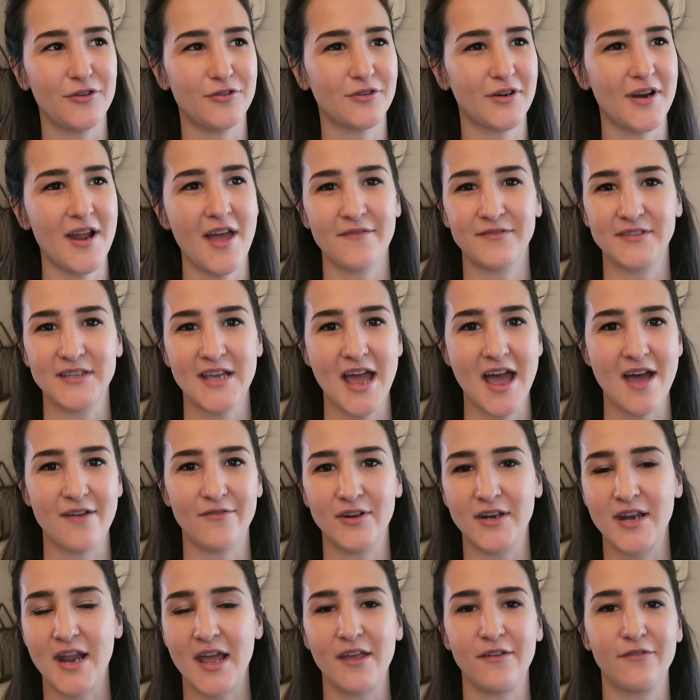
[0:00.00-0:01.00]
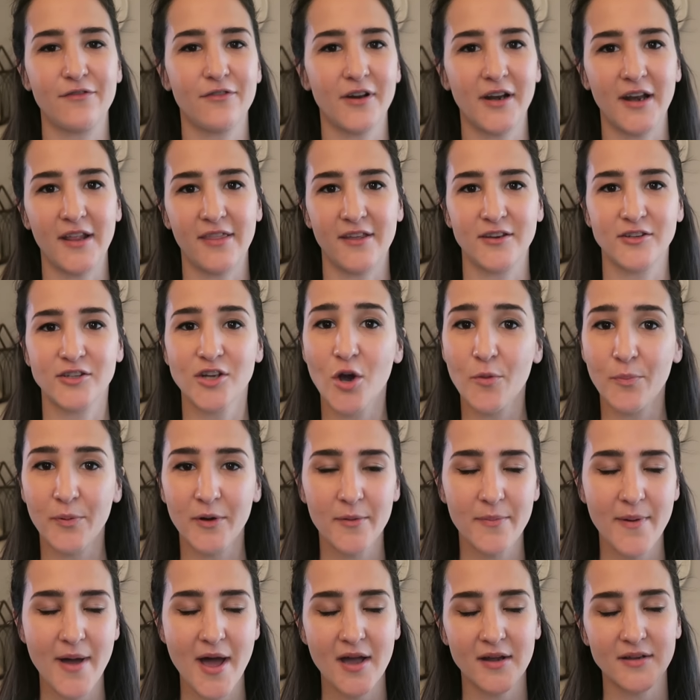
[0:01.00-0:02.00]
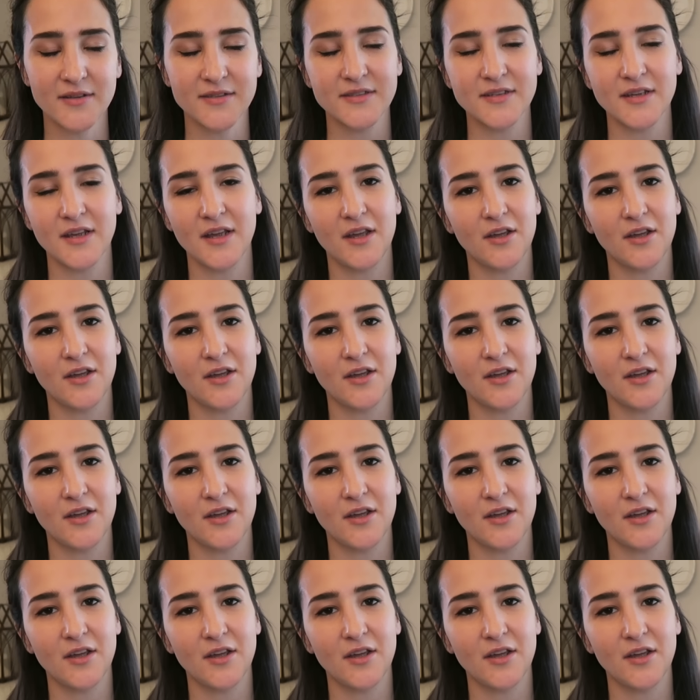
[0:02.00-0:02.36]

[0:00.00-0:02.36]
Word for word: you don't have to have a knife or anything to open a box